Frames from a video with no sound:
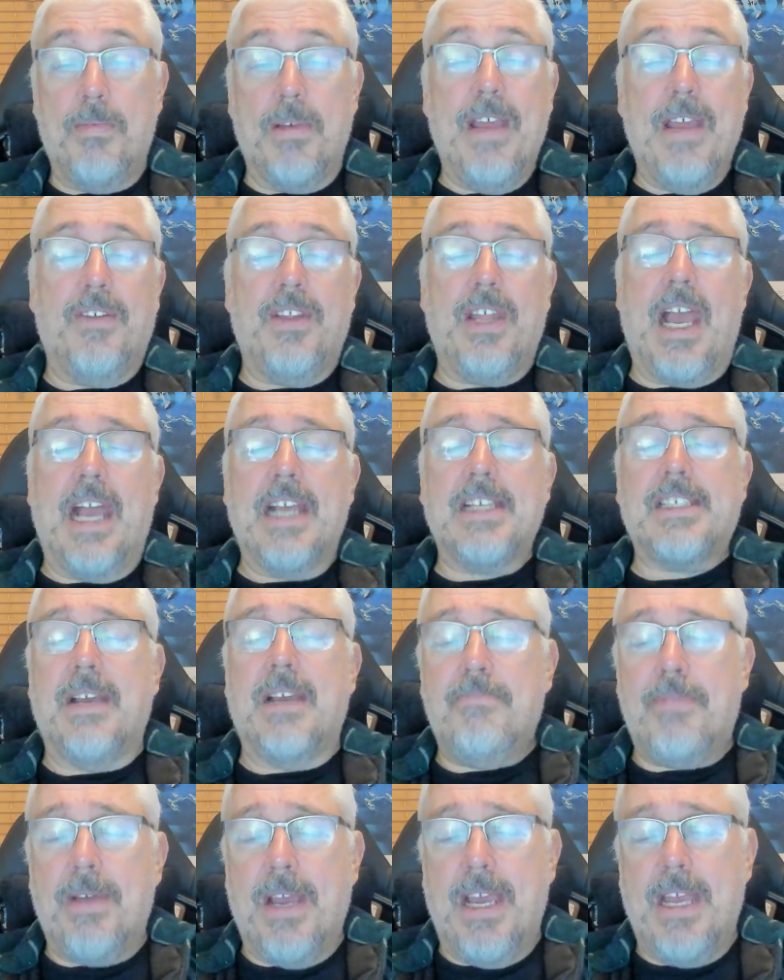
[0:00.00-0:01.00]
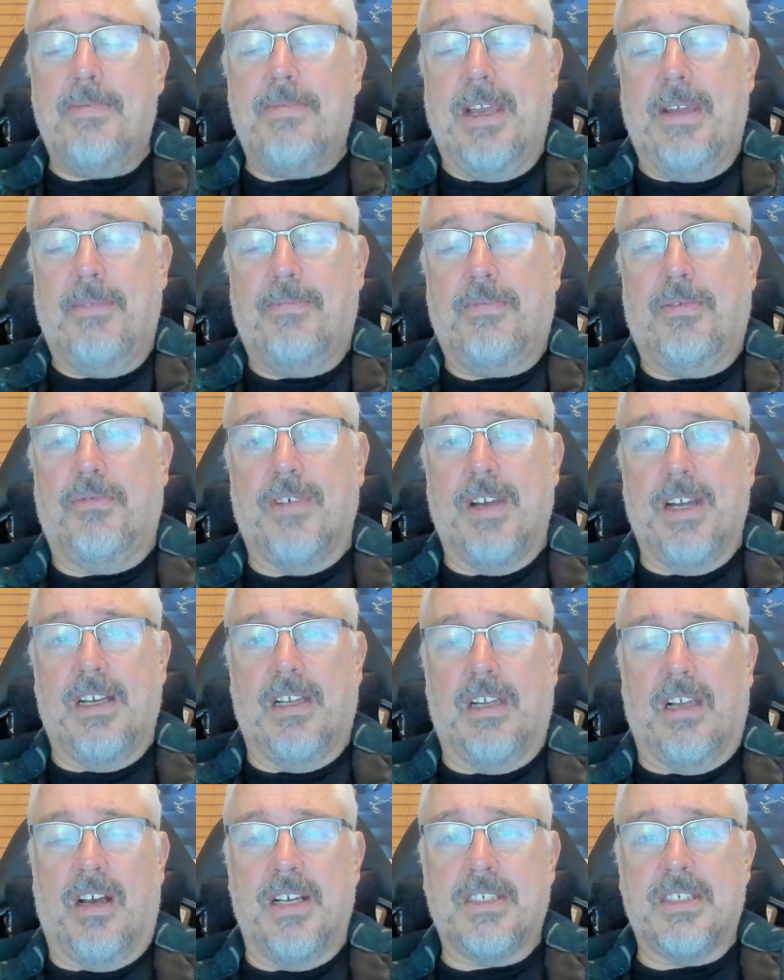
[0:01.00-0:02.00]
even SNP people
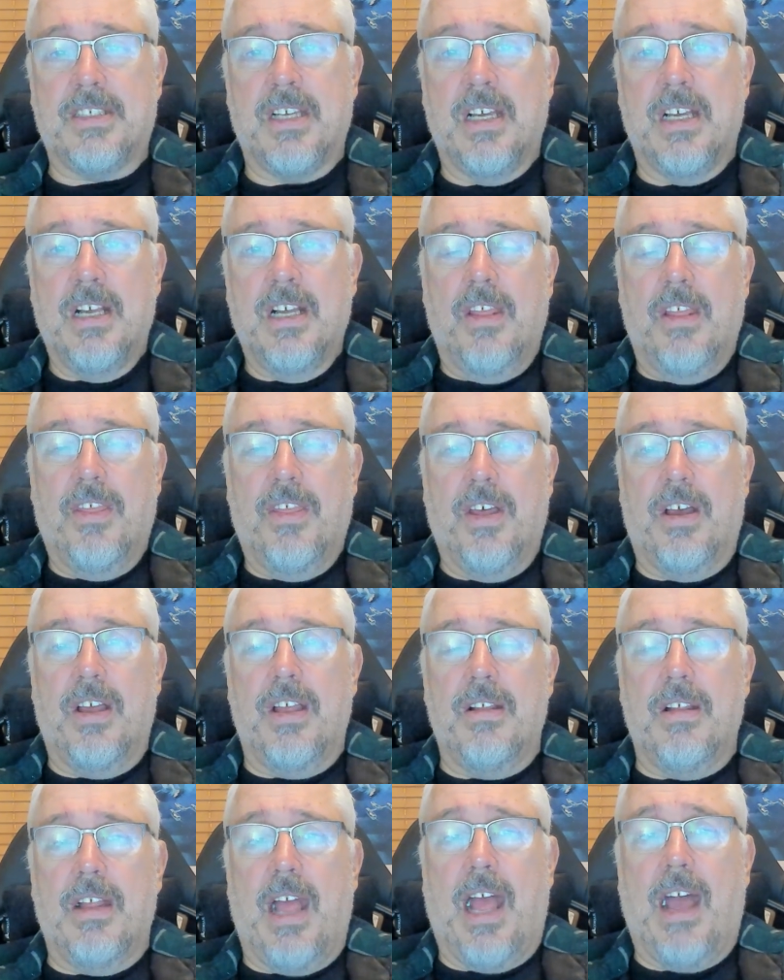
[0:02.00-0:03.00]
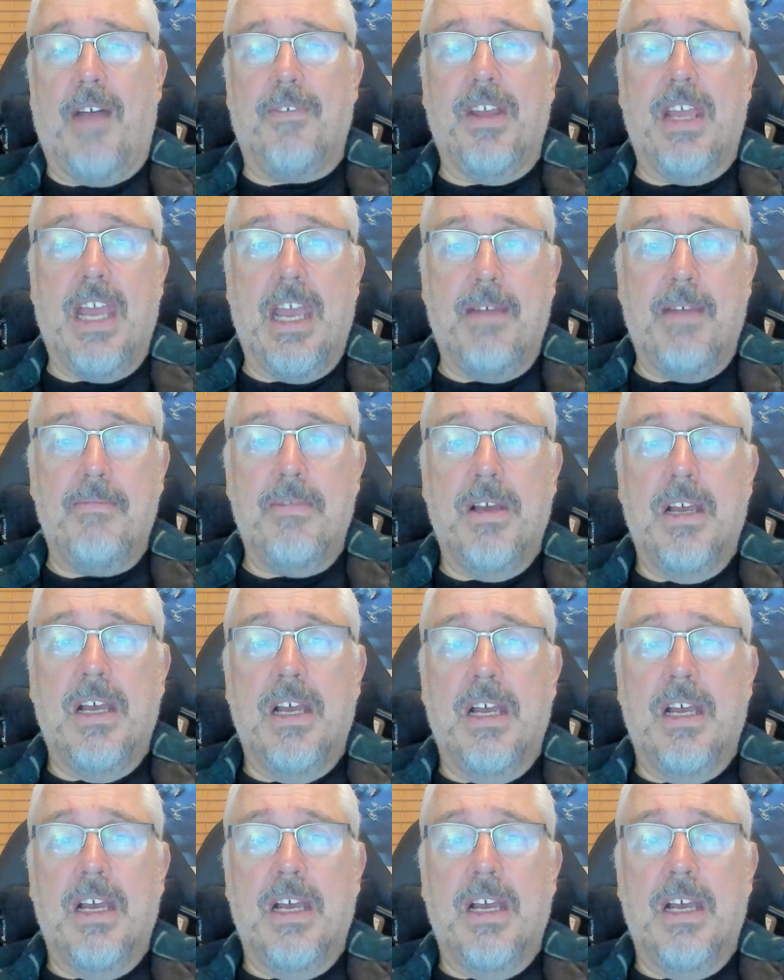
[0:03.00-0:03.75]
realise that having him